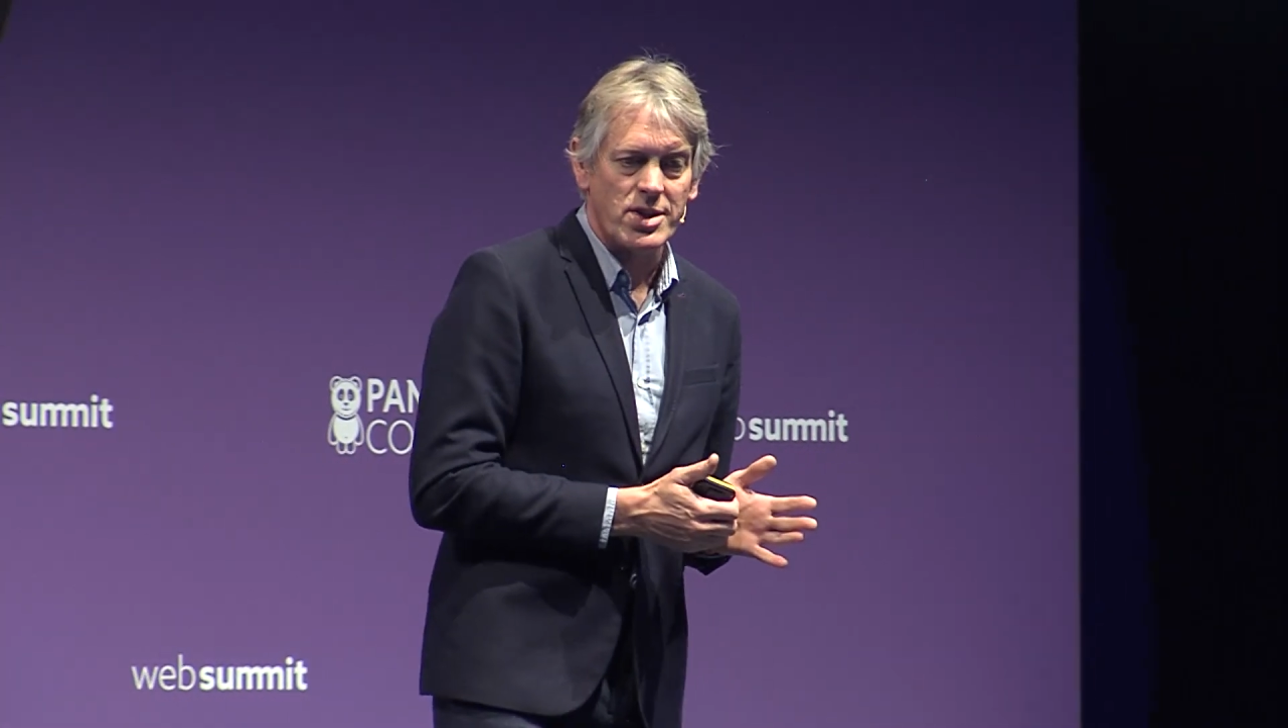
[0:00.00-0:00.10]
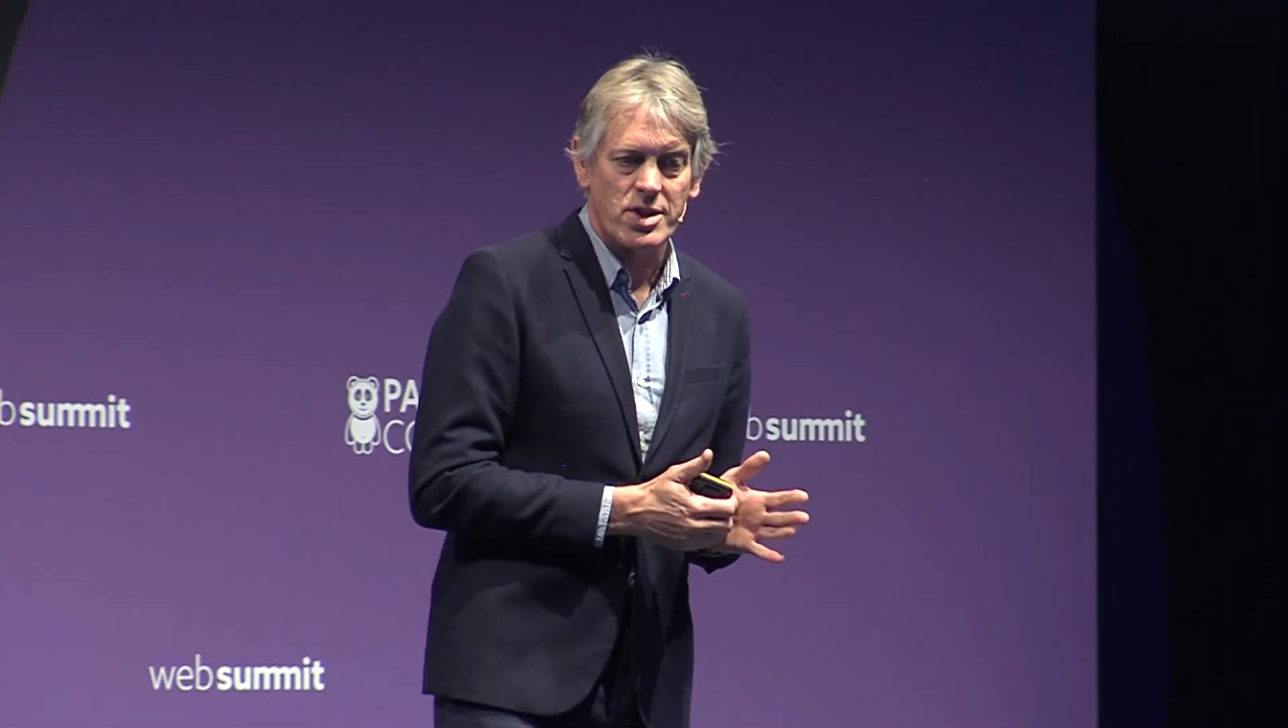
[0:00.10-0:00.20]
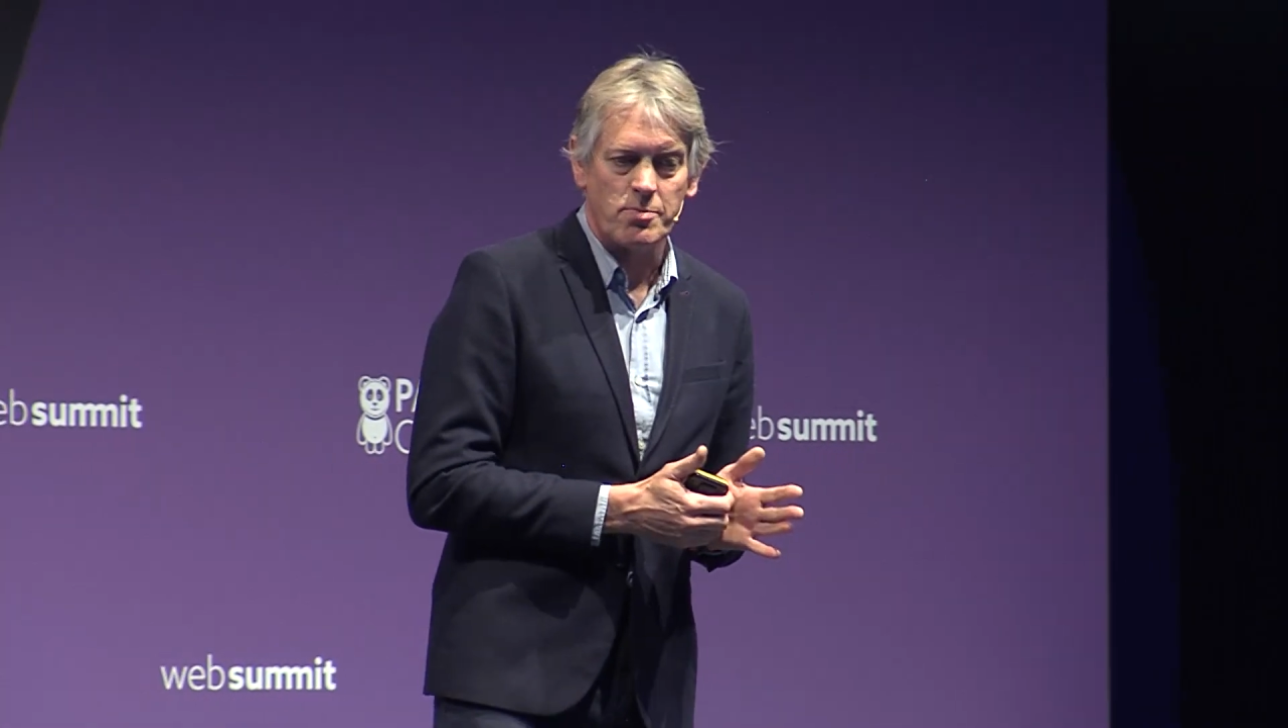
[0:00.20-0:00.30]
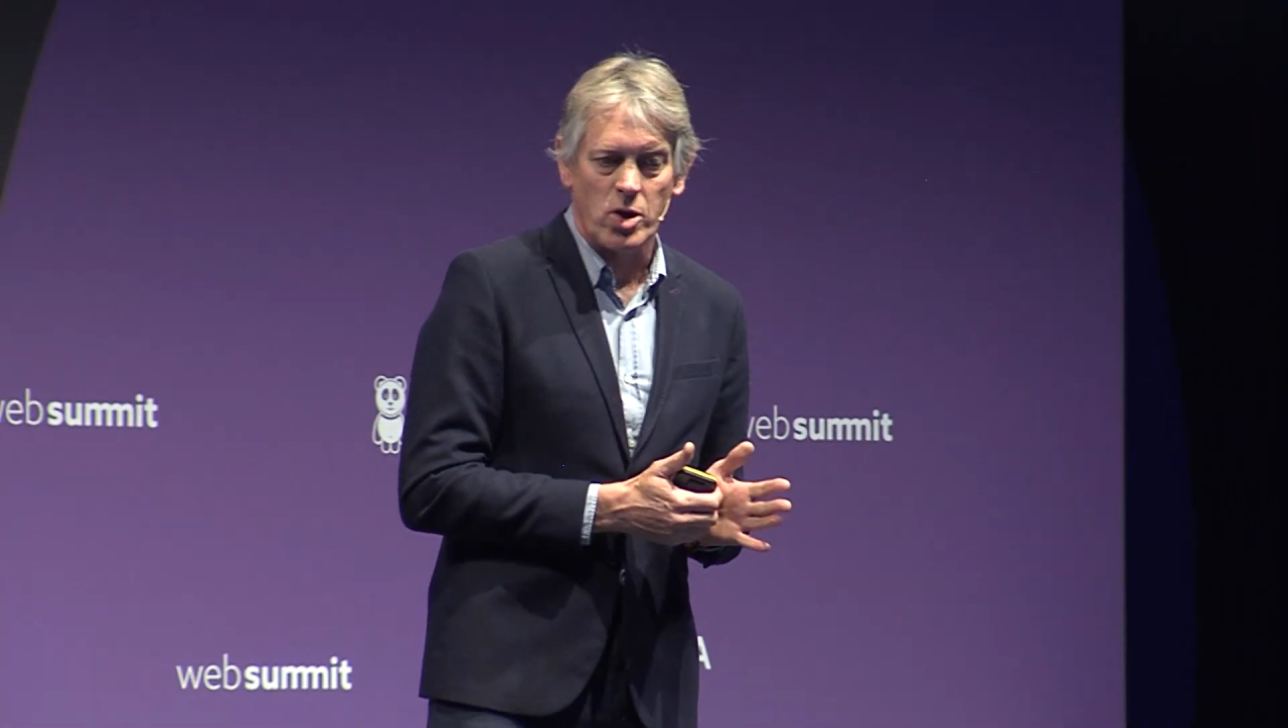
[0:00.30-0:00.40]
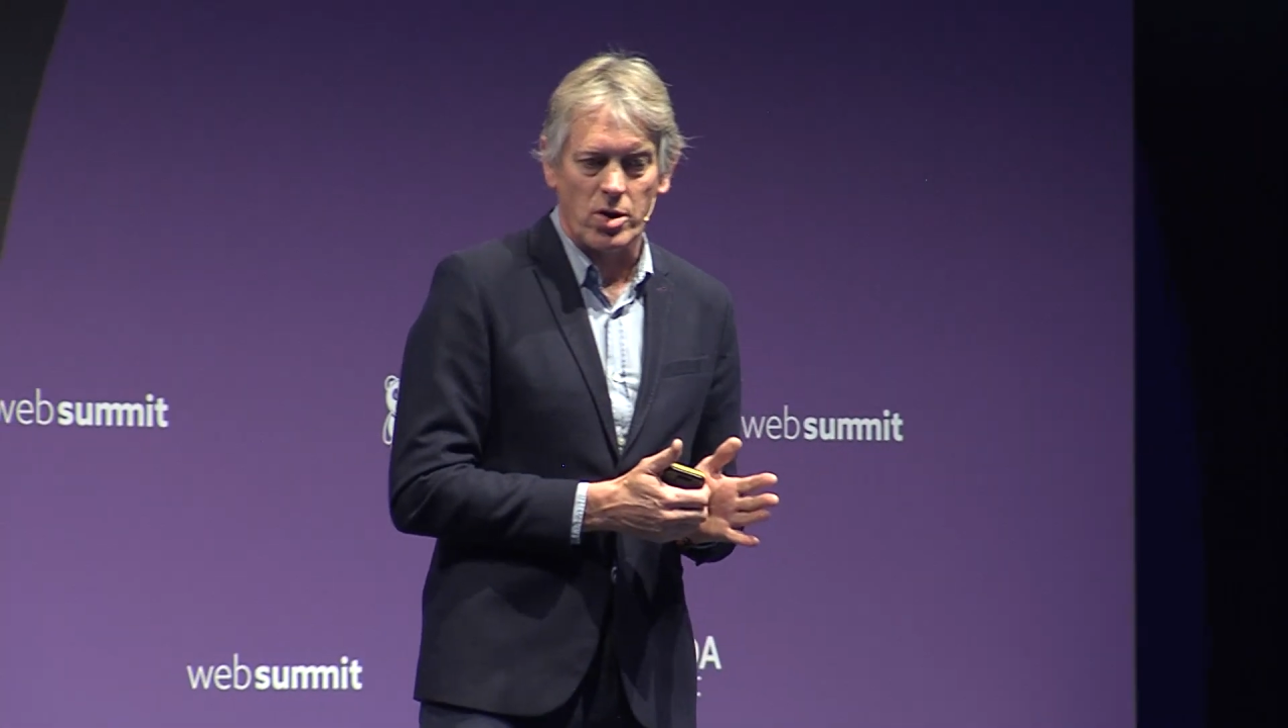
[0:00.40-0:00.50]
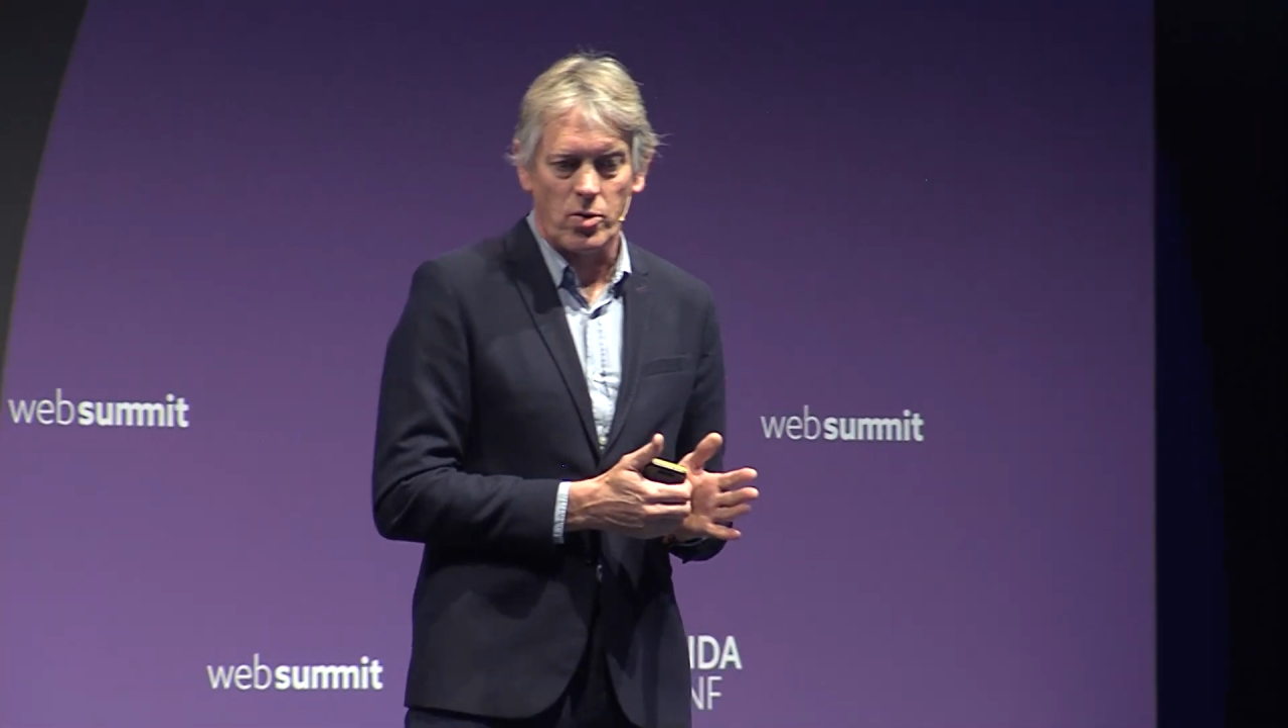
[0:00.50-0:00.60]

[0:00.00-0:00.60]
smart